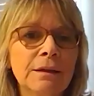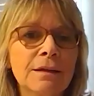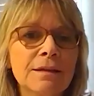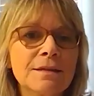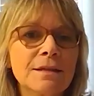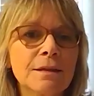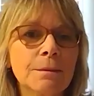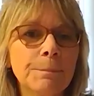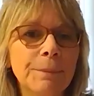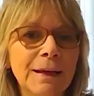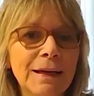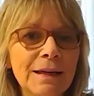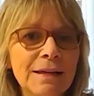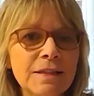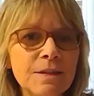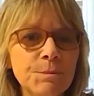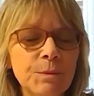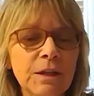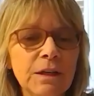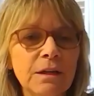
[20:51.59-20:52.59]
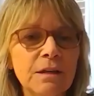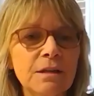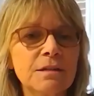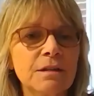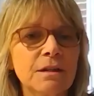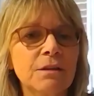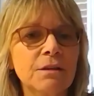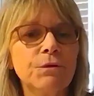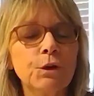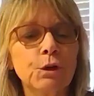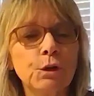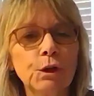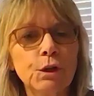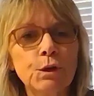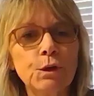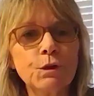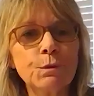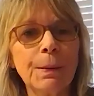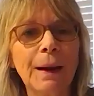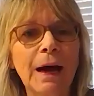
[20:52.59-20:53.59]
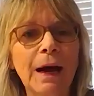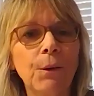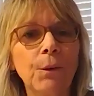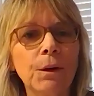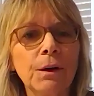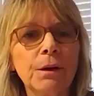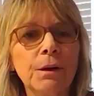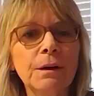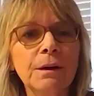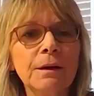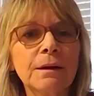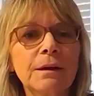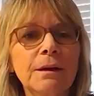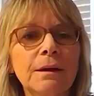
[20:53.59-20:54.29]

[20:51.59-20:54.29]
is the best because if you lose power,